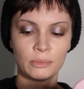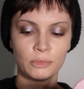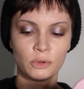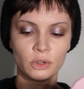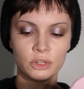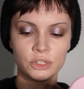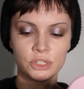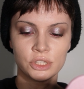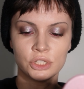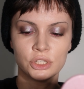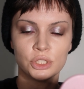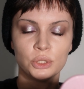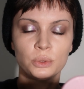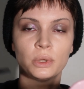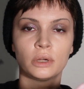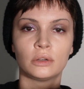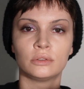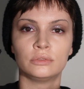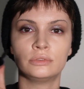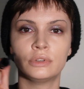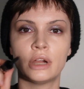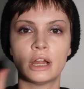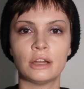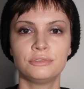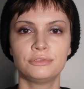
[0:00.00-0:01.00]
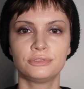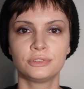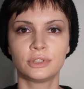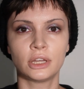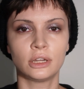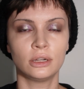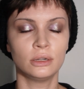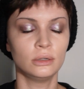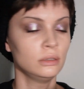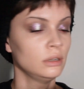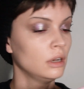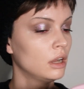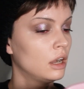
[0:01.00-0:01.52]
I'm going to do a rough
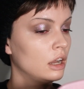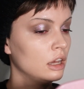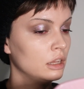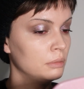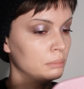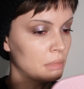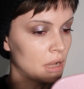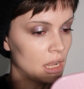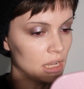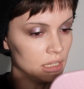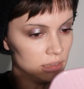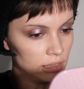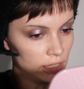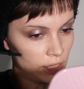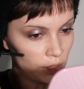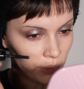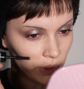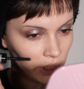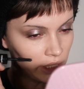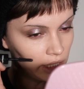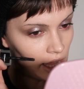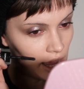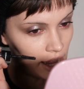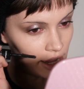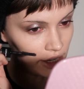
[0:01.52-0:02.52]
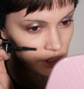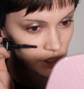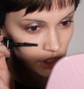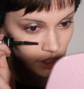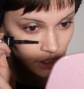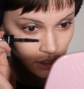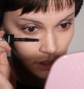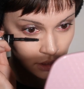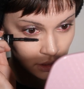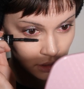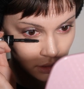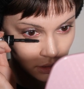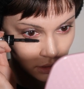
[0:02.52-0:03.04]
coat on my lower
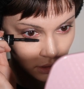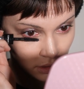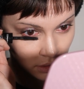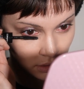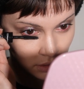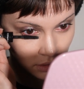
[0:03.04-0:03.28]
lashes.